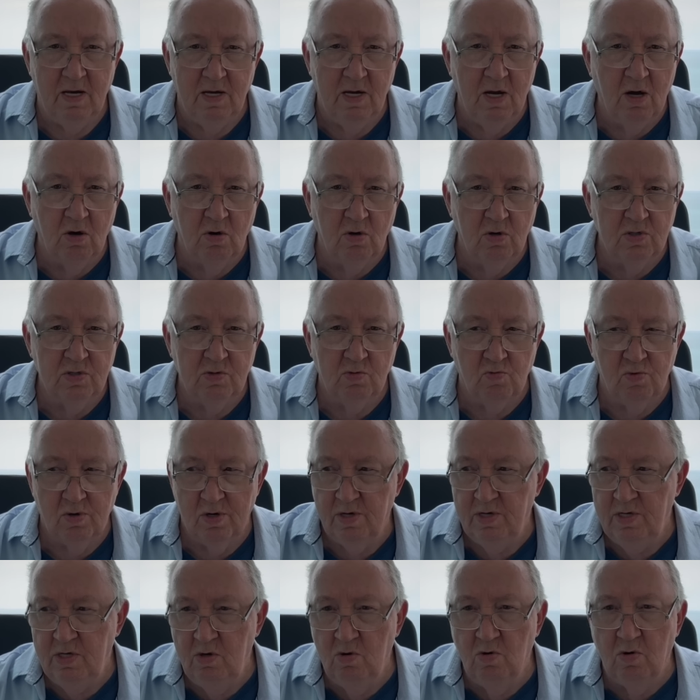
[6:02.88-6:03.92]
knows where
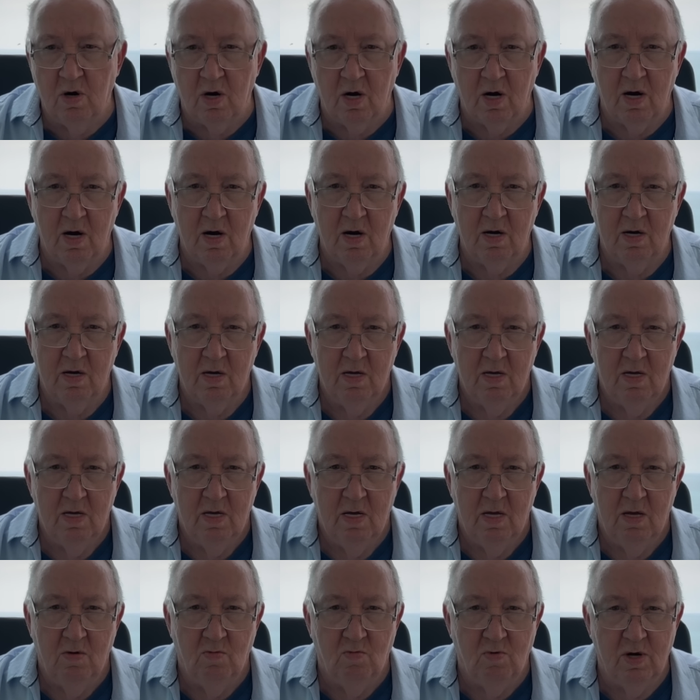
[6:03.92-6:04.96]
you are
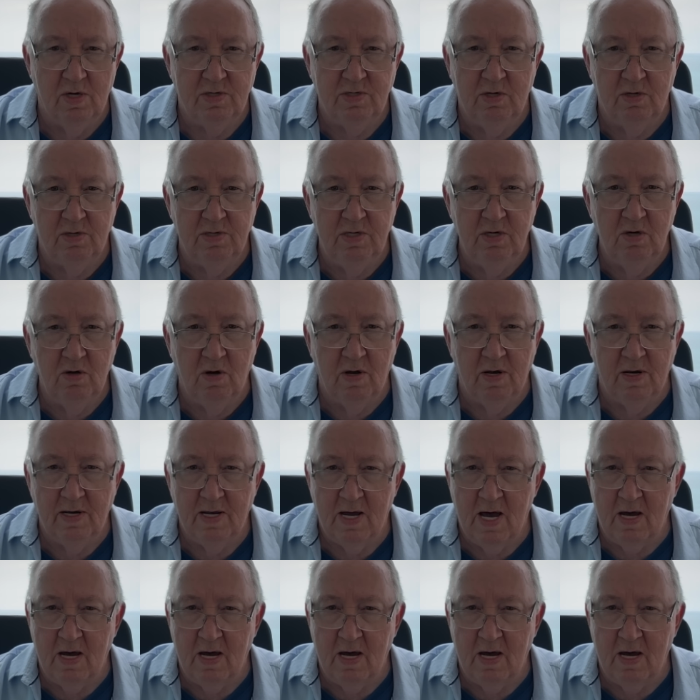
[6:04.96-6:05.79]
and what you're doing.